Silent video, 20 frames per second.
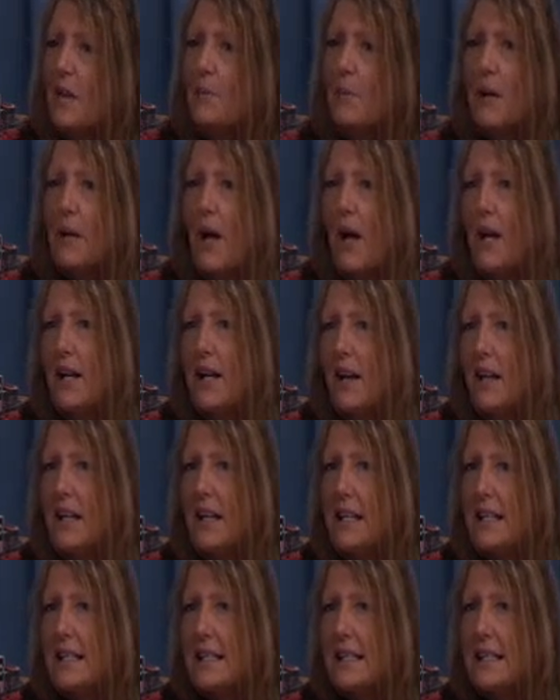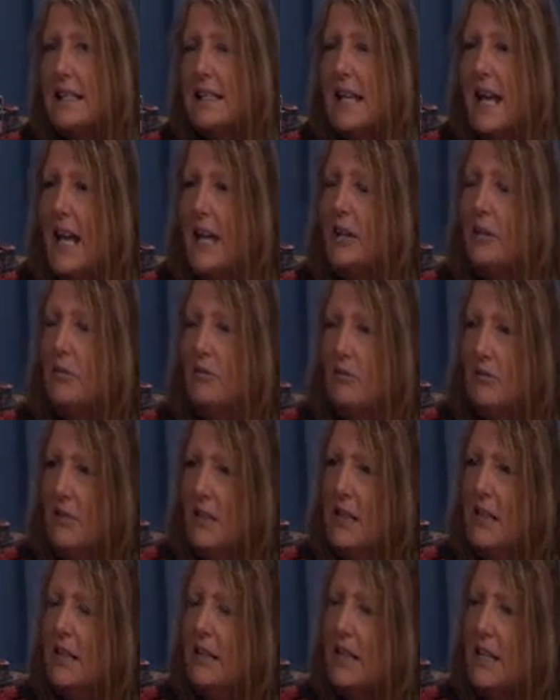but I guess the talent
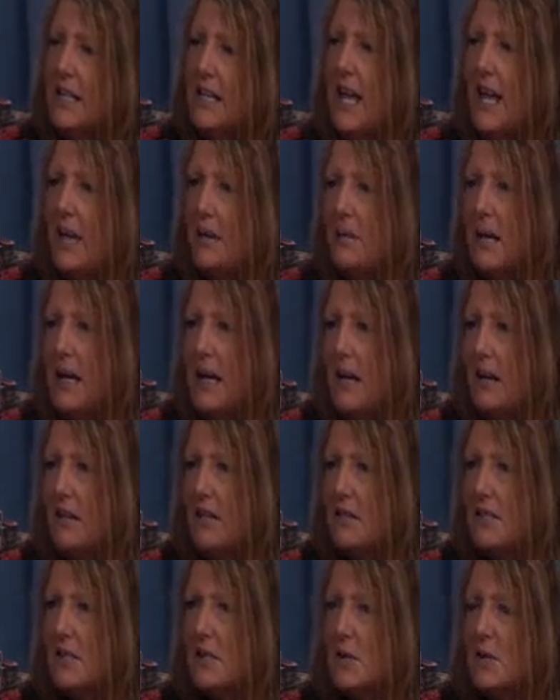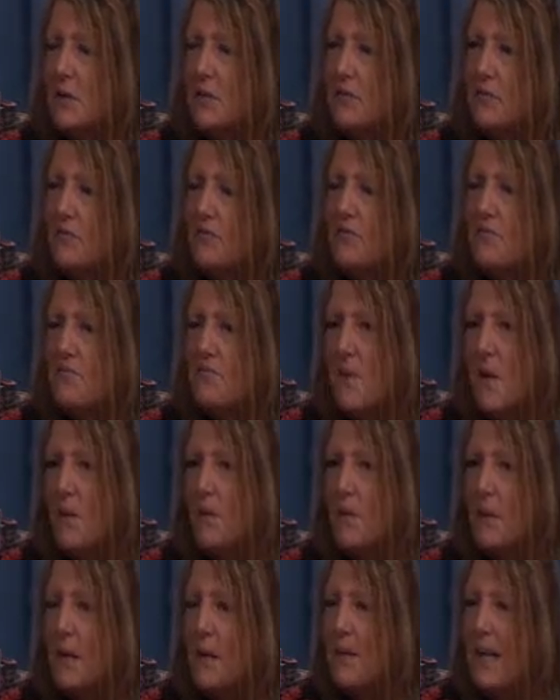really came out sort of
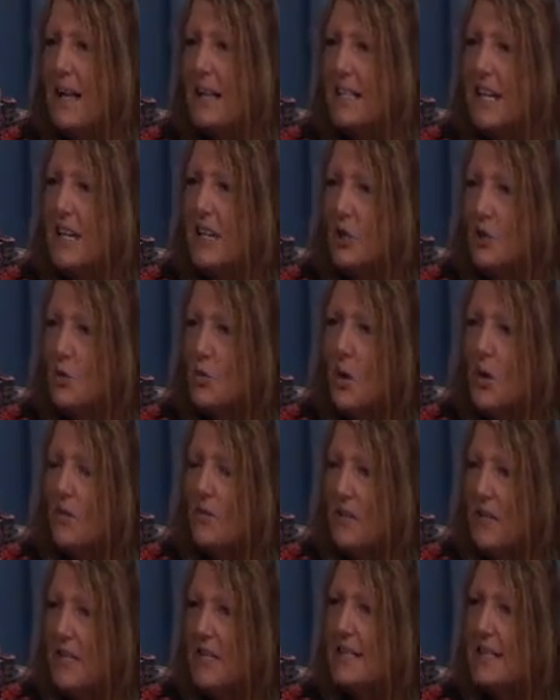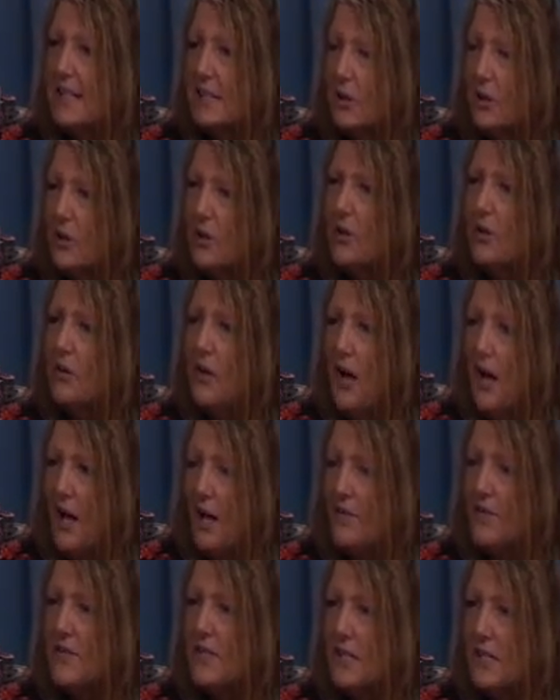probably about 10 or 12 years ago
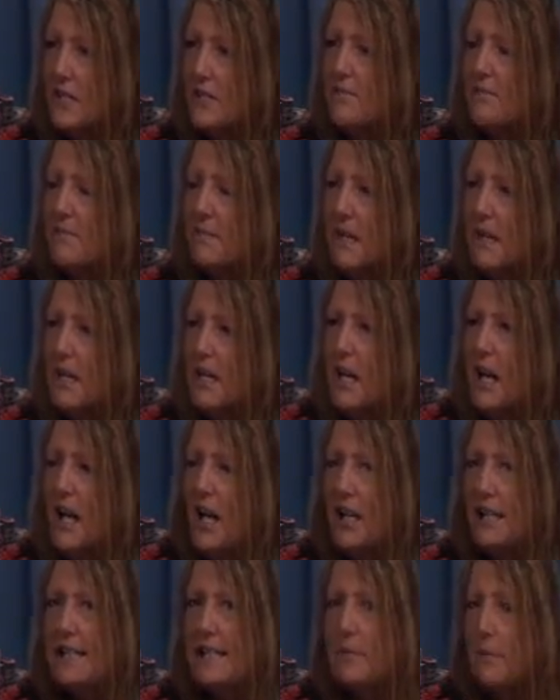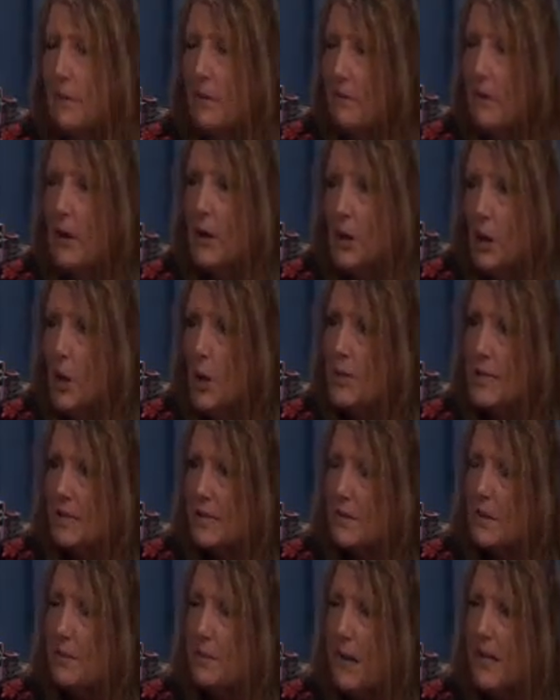after someone very close to
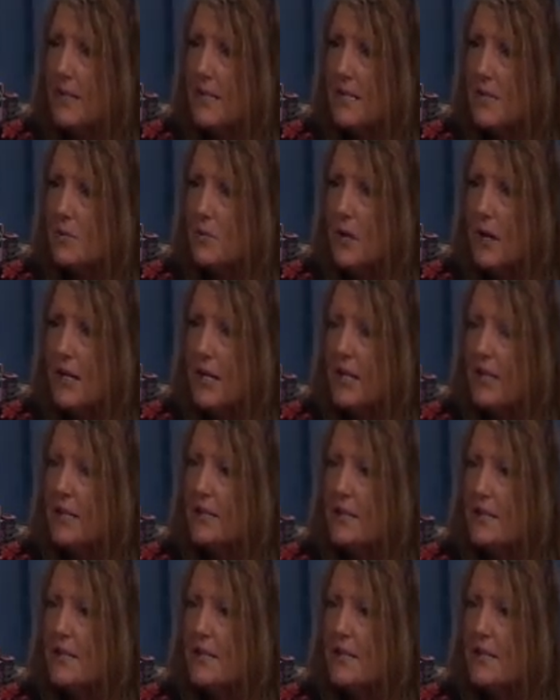me passed away.